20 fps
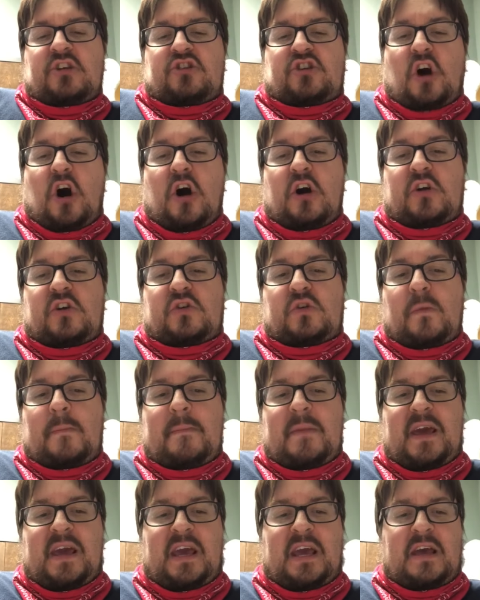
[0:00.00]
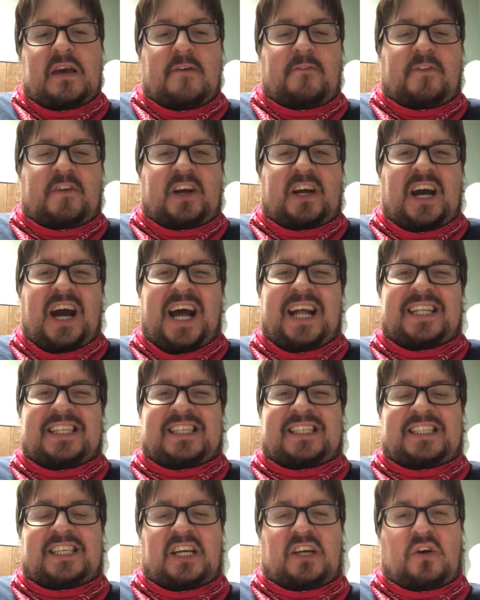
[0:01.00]
talk to me of
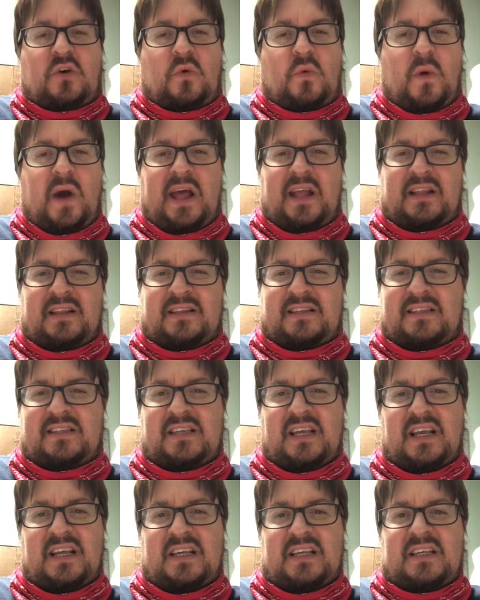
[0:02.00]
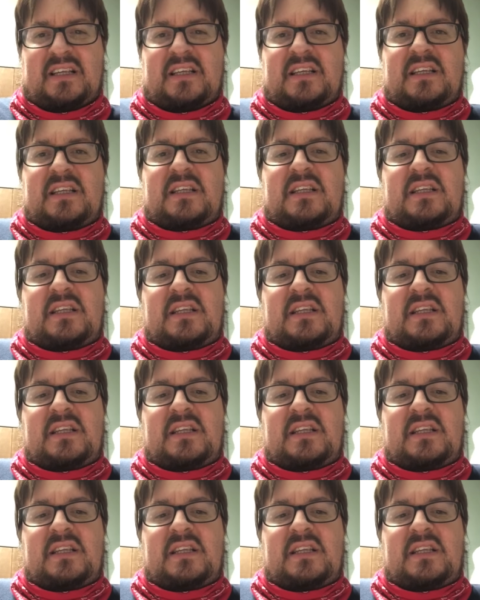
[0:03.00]
consequences?